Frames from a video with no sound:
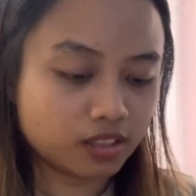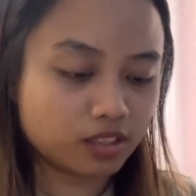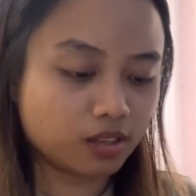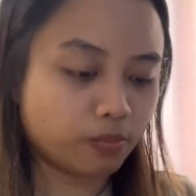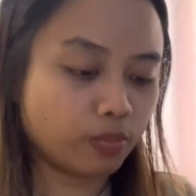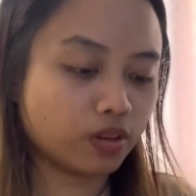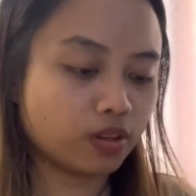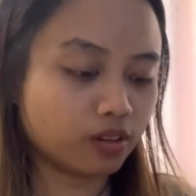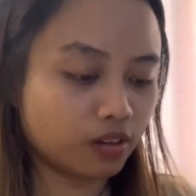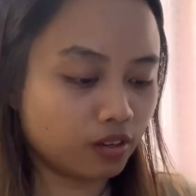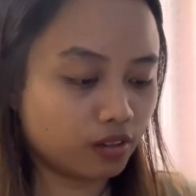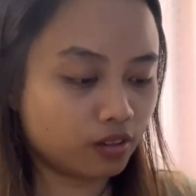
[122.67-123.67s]
is the
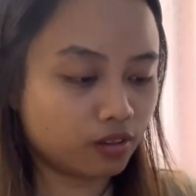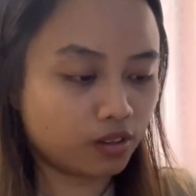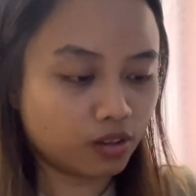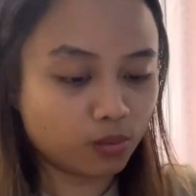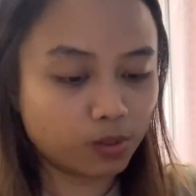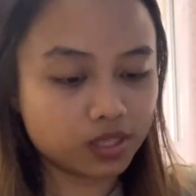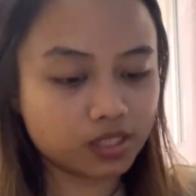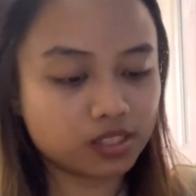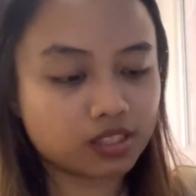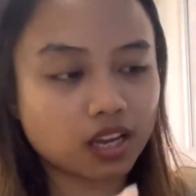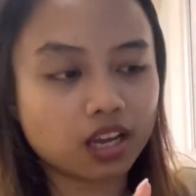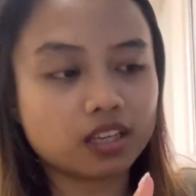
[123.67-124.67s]
printer. What's
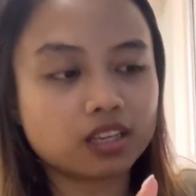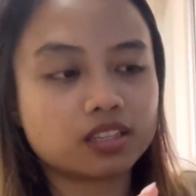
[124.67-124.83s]
inside